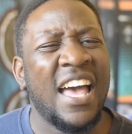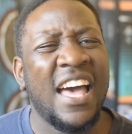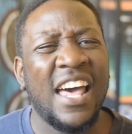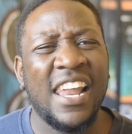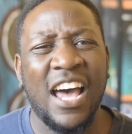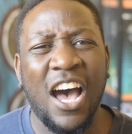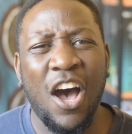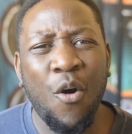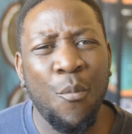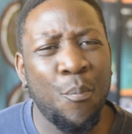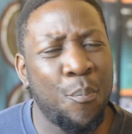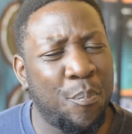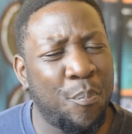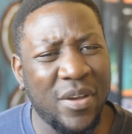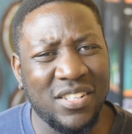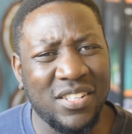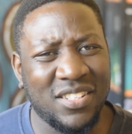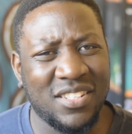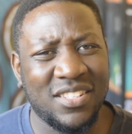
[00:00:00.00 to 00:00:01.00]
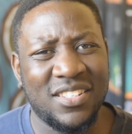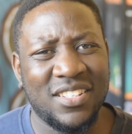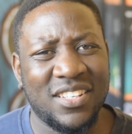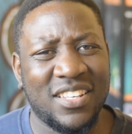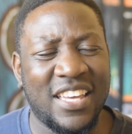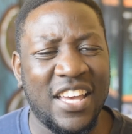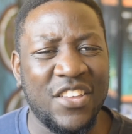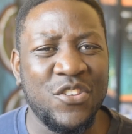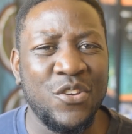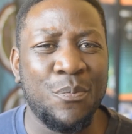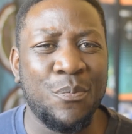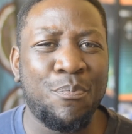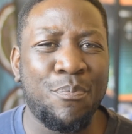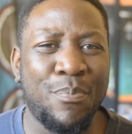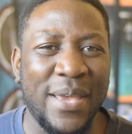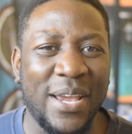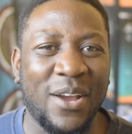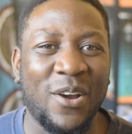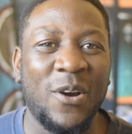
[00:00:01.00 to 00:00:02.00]
And how best can you
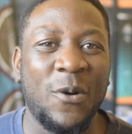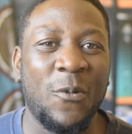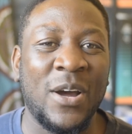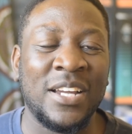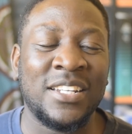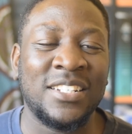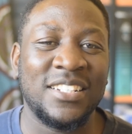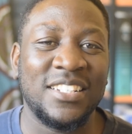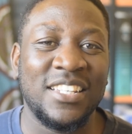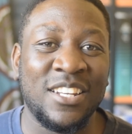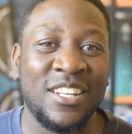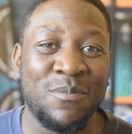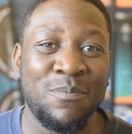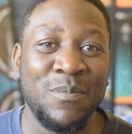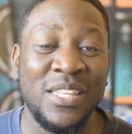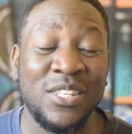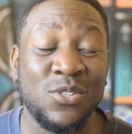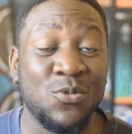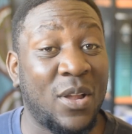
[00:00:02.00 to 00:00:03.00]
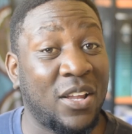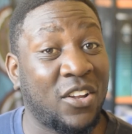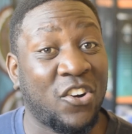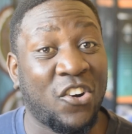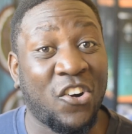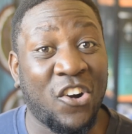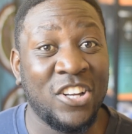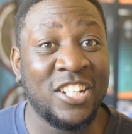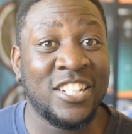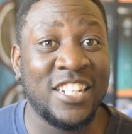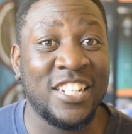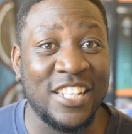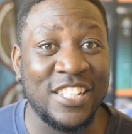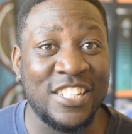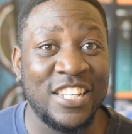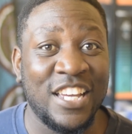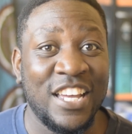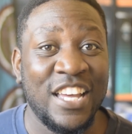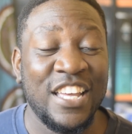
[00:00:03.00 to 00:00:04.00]
pick what it means? Well,
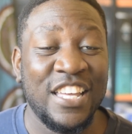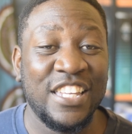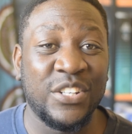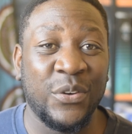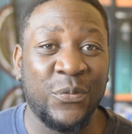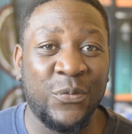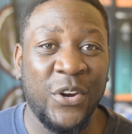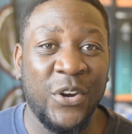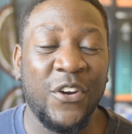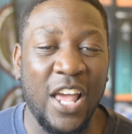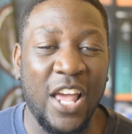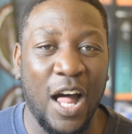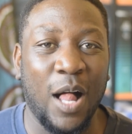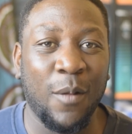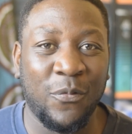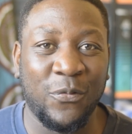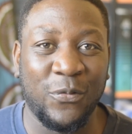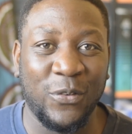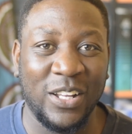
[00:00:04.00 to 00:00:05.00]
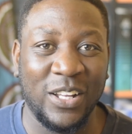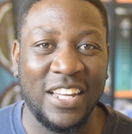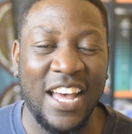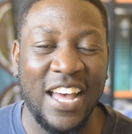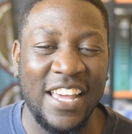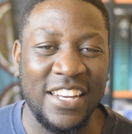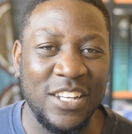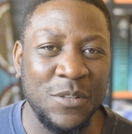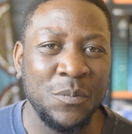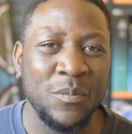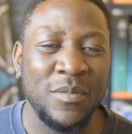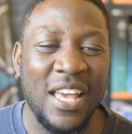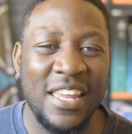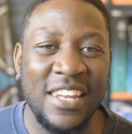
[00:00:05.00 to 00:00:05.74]
context is a very helpful guide.